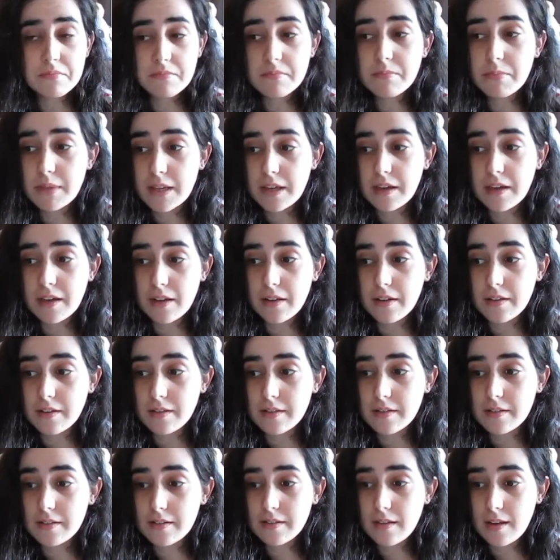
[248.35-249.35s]

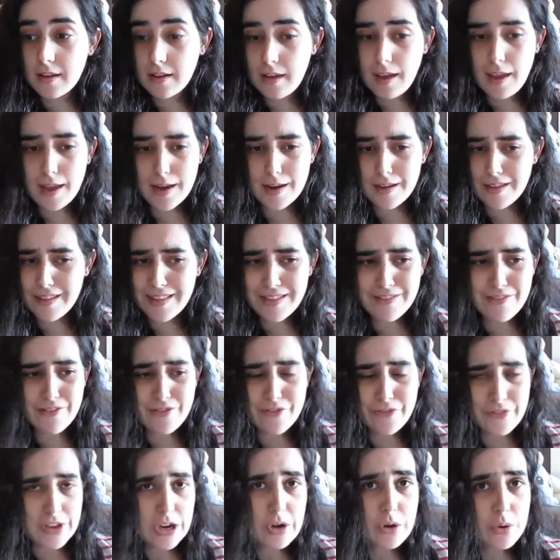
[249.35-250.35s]
because again,
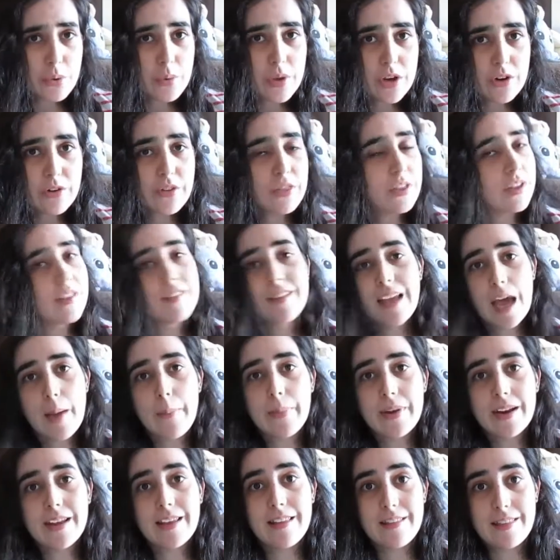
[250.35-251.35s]
very weird things
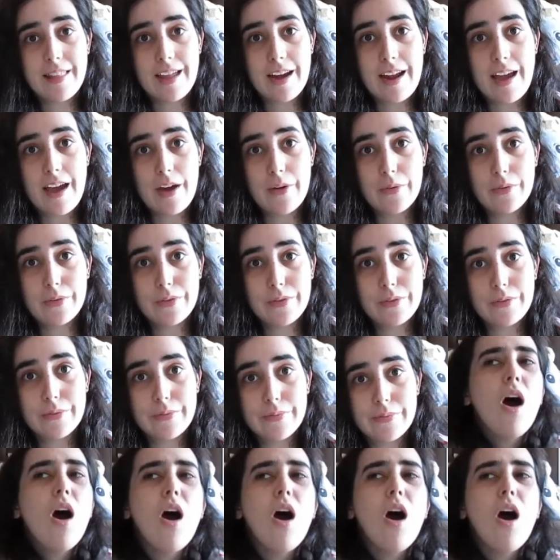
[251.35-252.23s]
happening in that house.